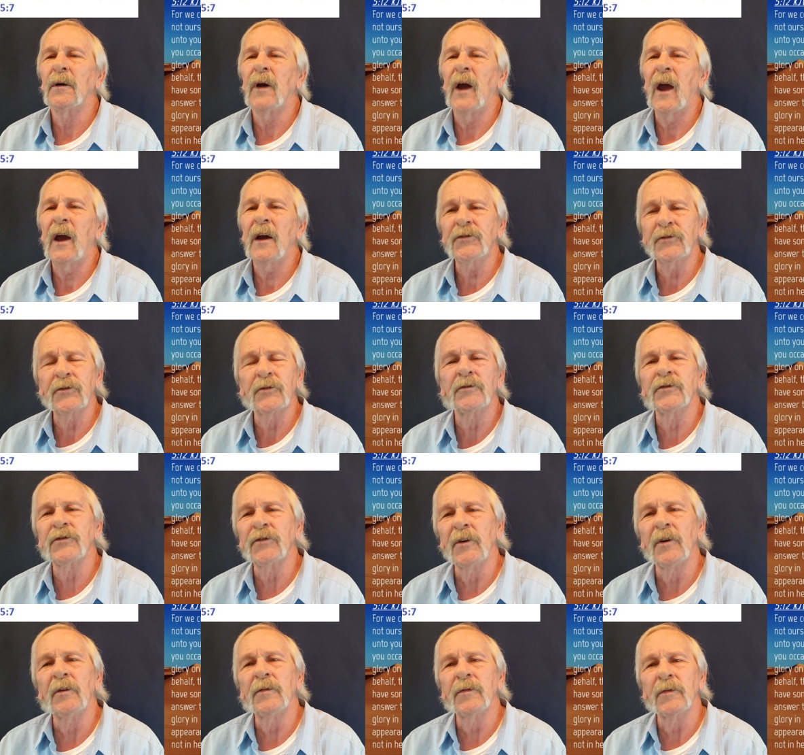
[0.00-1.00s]
Ask
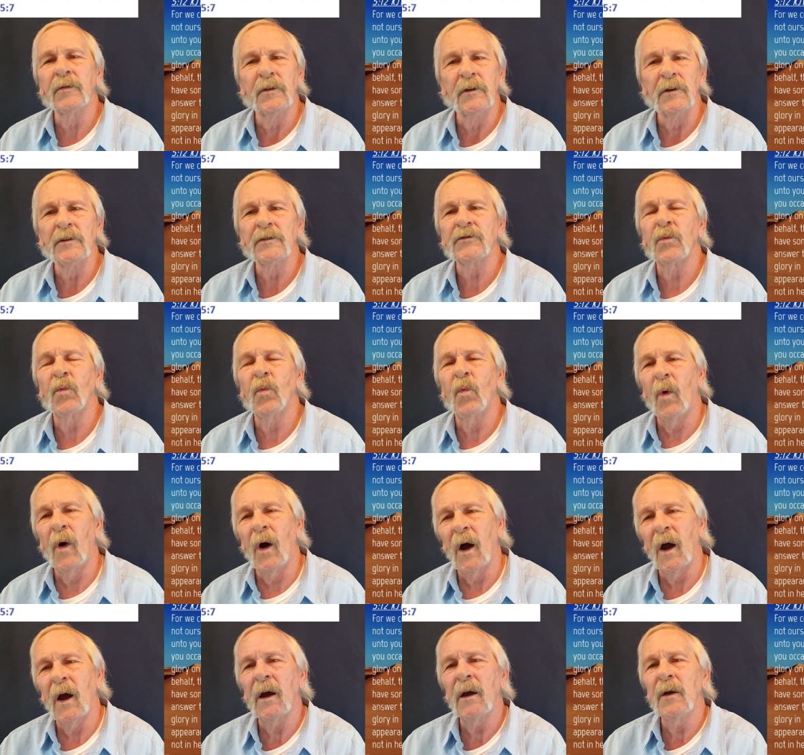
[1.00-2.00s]
yourself this:
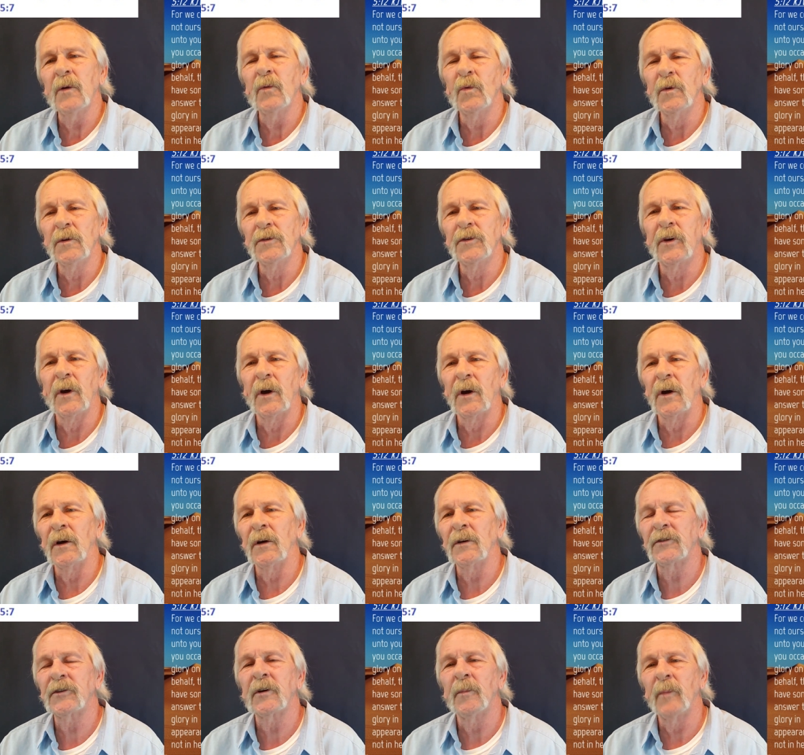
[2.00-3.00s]
why would
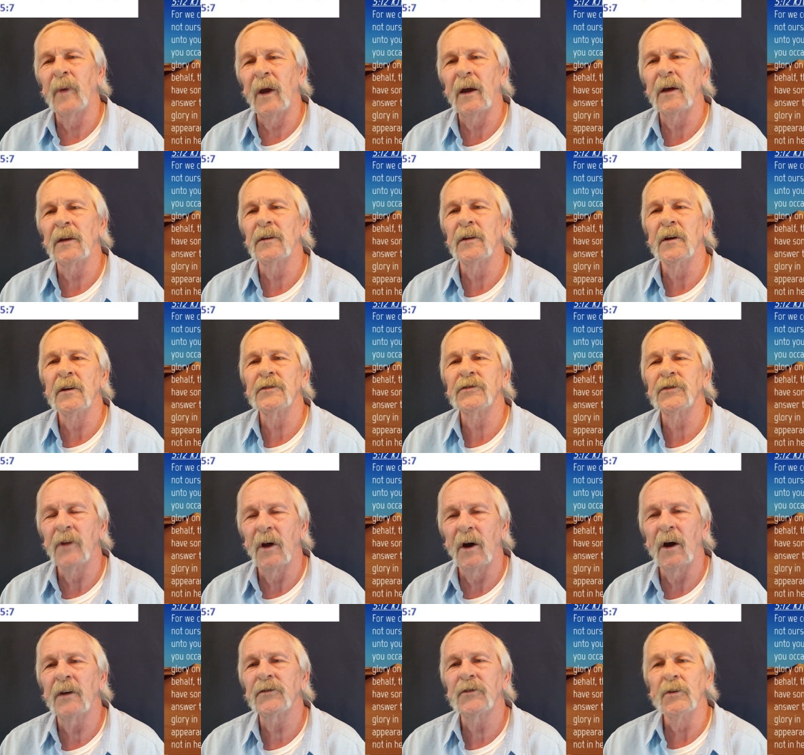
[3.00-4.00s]
God command us
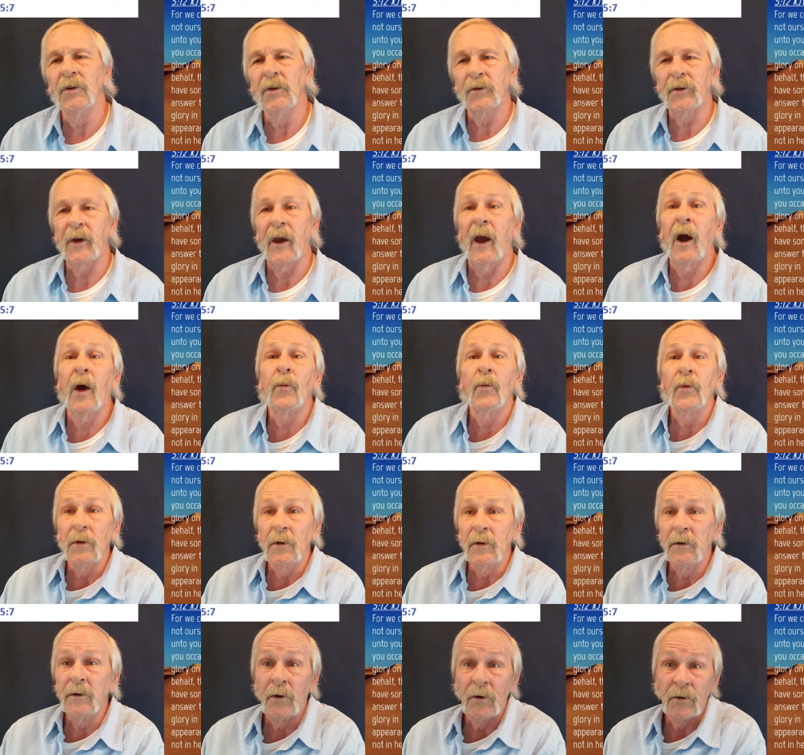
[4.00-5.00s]
not to look
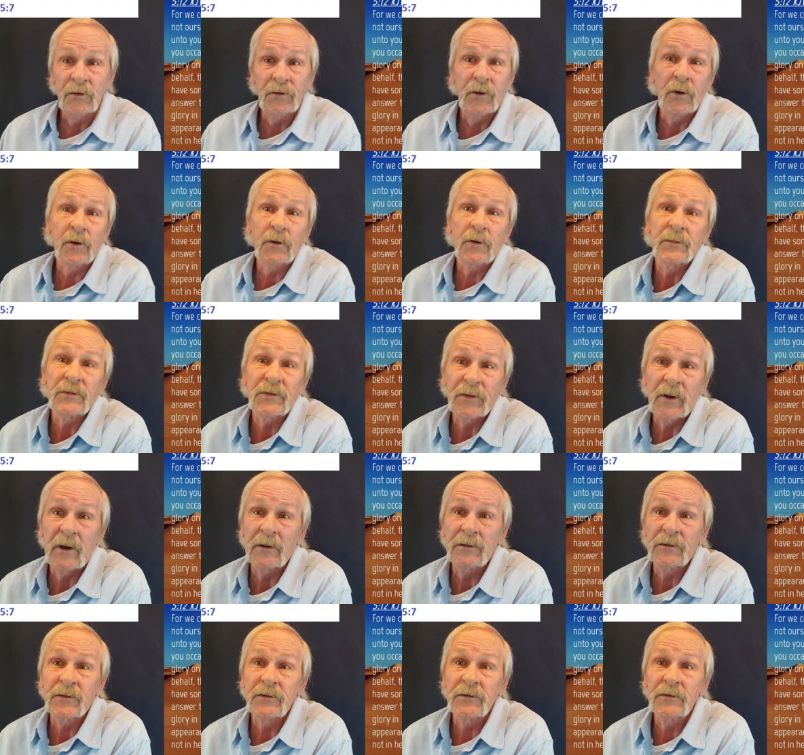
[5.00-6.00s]
outwardly at our
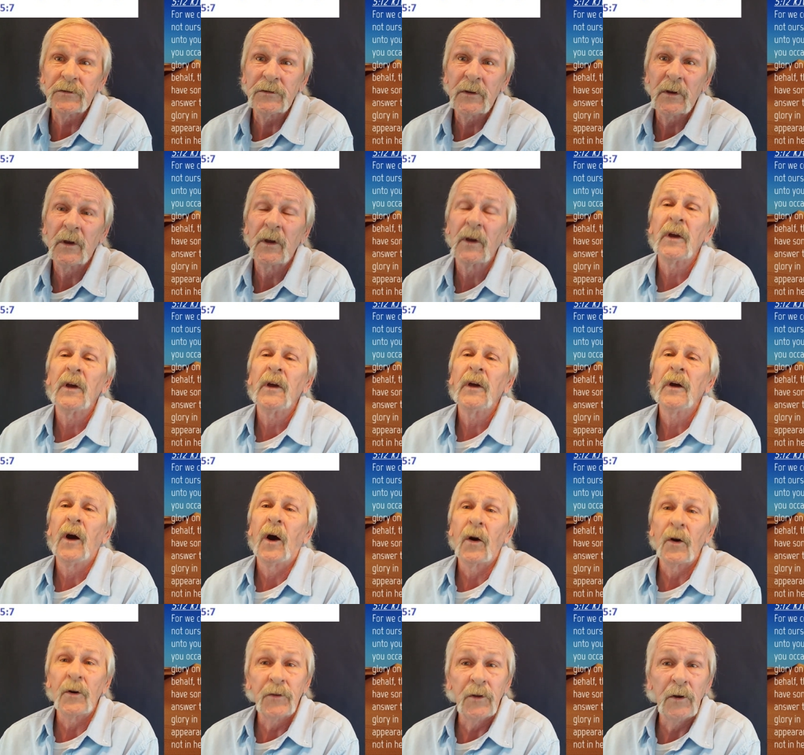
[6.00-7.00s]
circumstances,
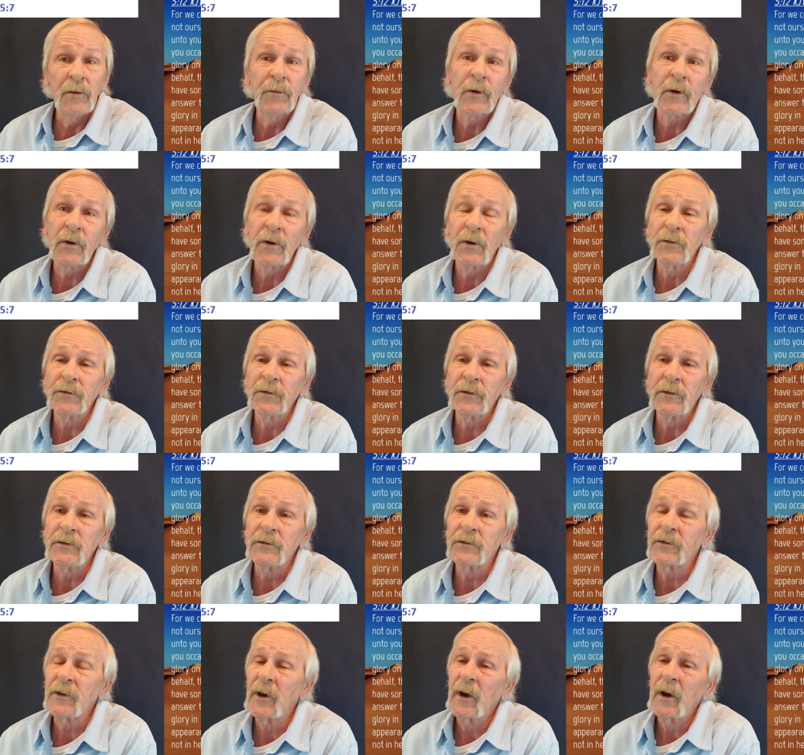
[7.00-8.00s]
our
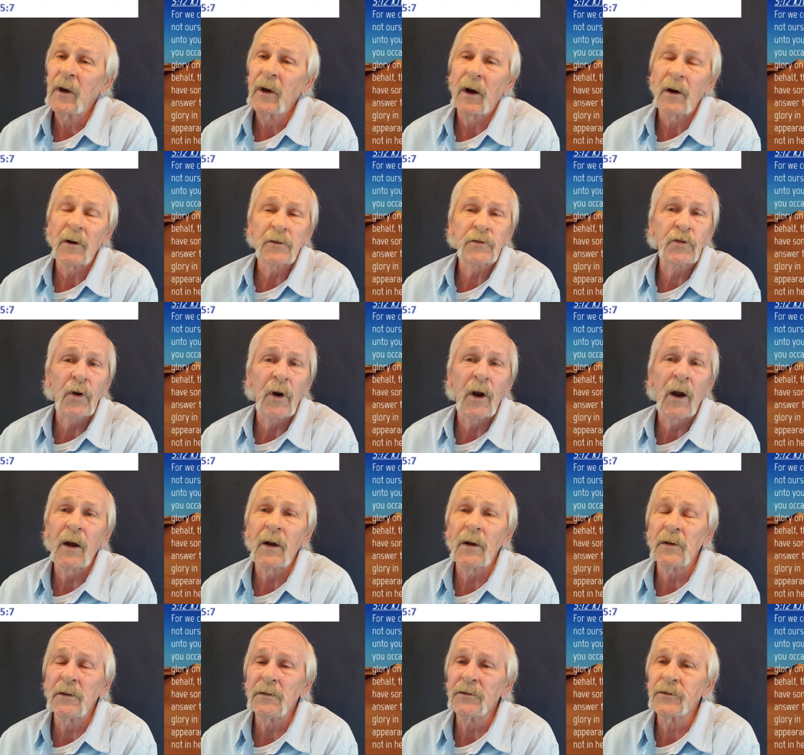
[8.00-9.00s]
difficulties, our
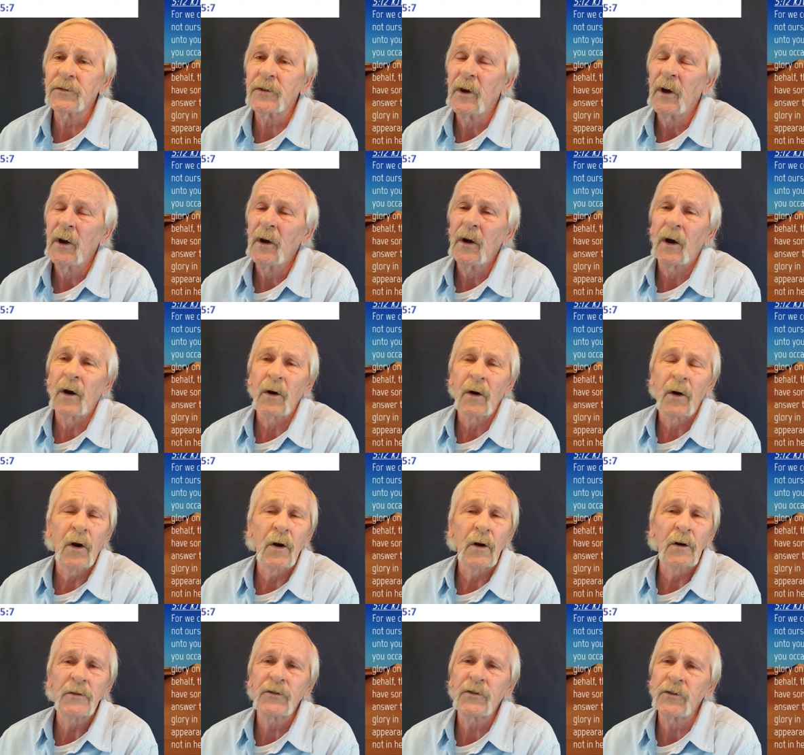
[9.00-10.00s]
trials, our
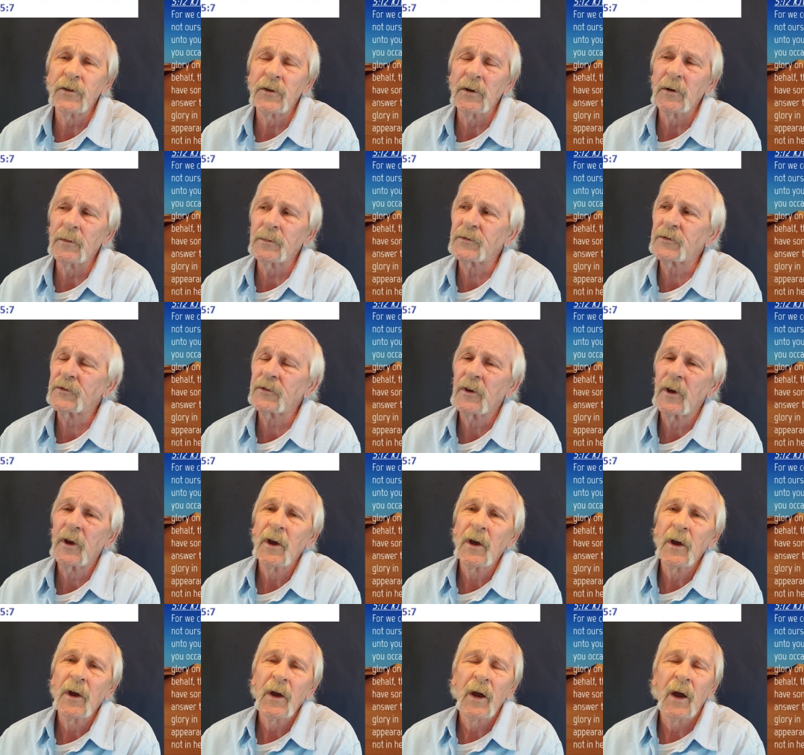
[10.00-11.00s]
hardships,
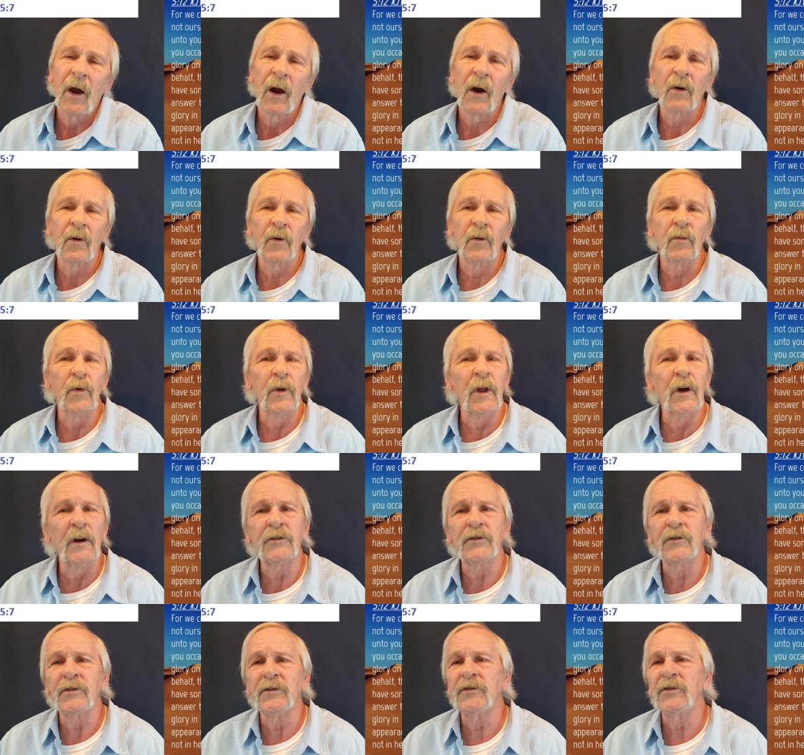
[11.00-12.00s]
our
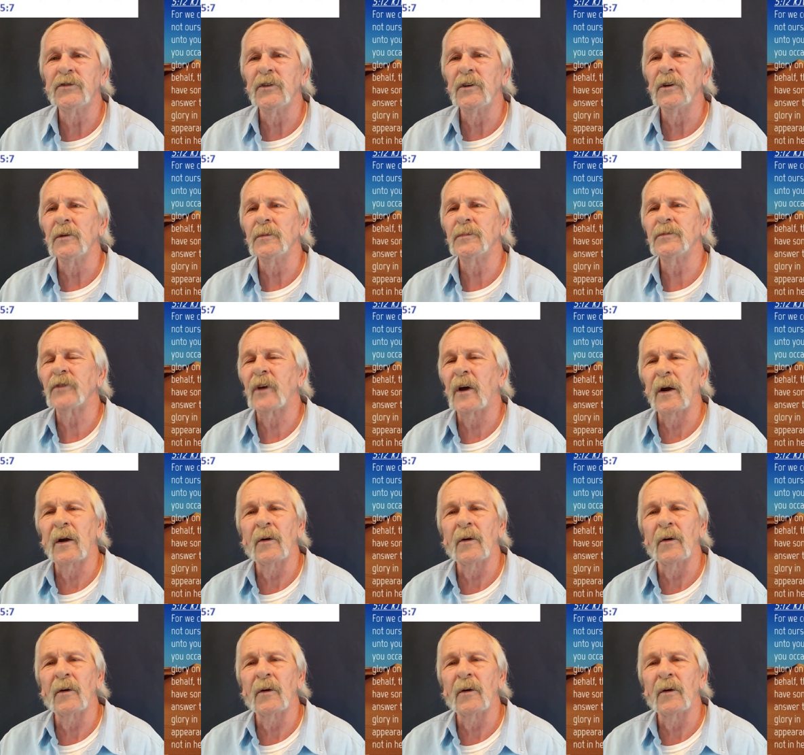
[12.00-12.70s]
relationships,